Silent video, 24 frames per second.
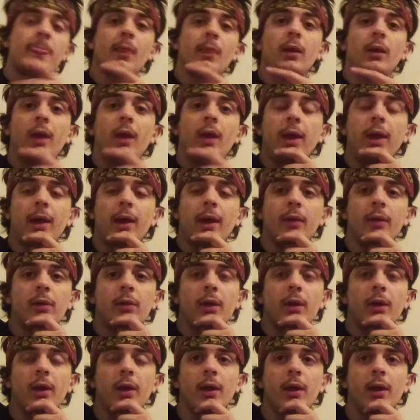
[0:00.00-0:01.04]
And
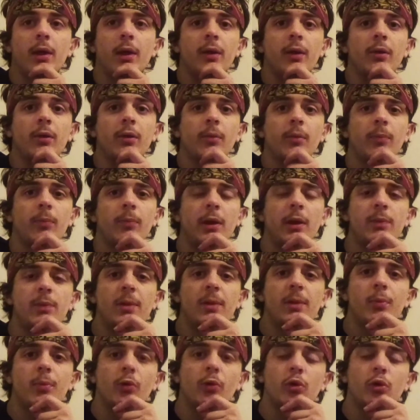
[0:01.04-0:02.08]
many
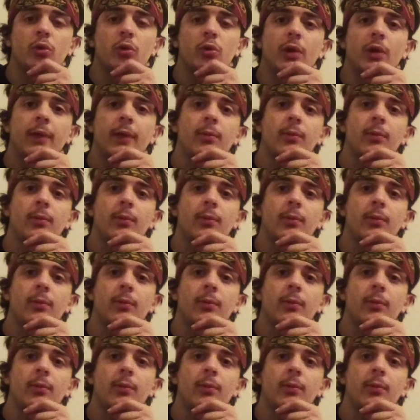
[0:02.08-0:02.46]
people who claim